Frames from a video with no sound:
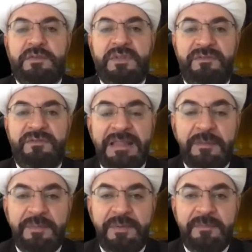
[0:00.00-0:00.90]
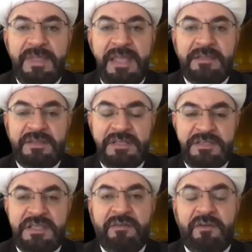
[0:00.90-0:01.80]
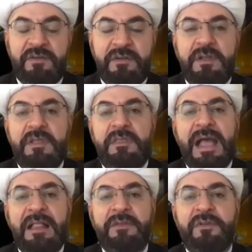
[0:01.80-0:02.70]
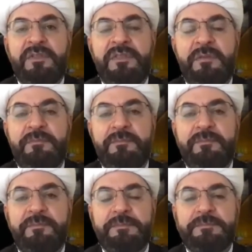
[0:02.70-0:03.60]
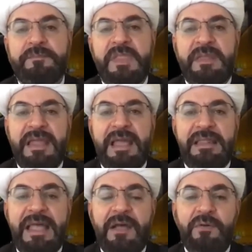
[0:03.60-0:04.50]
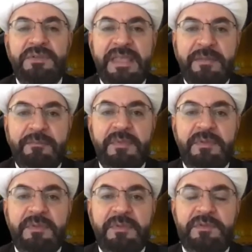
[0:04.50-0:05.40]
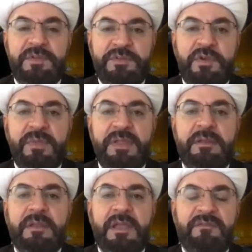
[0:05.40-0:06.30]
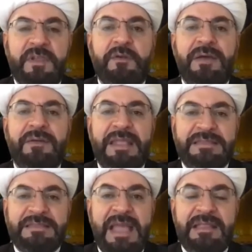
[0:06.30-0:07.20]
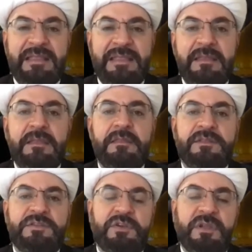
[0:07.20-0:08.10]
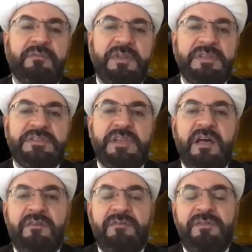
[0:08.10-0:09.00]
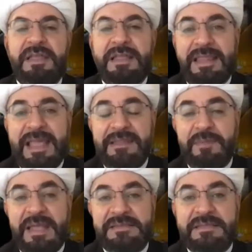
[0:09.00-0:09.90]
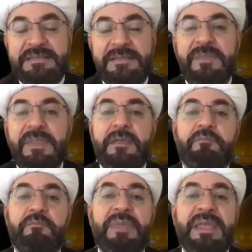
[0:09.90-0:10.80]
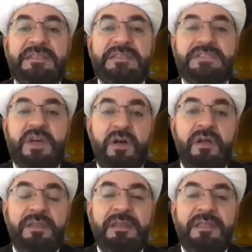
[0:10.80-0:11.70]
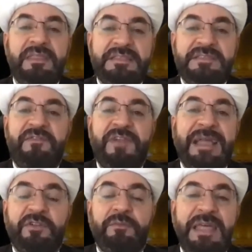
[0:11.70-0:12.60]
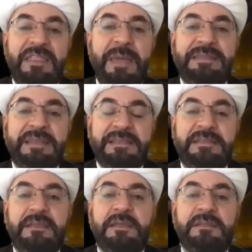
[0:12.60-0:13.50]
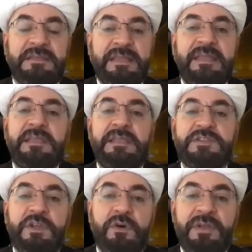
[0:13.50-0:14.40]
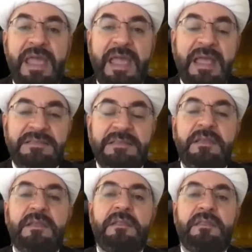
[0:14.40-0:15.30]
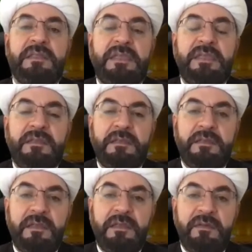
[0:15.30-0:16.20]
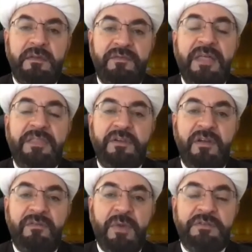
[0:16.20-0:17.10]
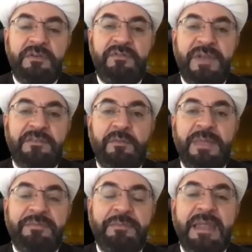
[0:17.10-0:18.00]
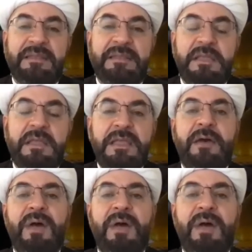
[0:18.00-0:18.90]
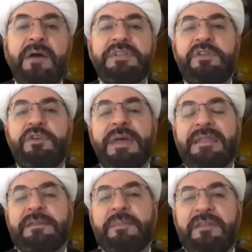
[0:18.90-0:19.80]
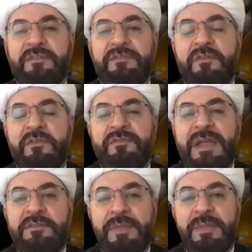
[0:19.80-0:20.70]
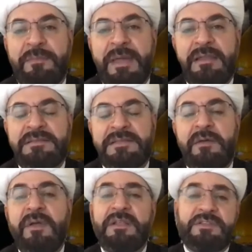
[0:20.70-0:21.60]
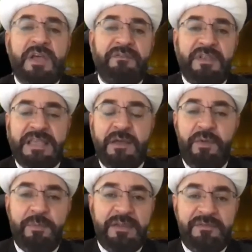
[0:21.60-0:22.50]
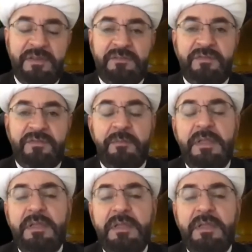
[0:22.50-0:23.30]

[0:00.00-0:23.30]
to develop and to discover the algorithm that allowed him to determine and figure out exactly the circumference of land masses based on this fractal mathematics. And today he is known as the father of modern fractal mathematics. Now, how did humanity benefit from fractal mathematics? Now, it's obvious how we benefited from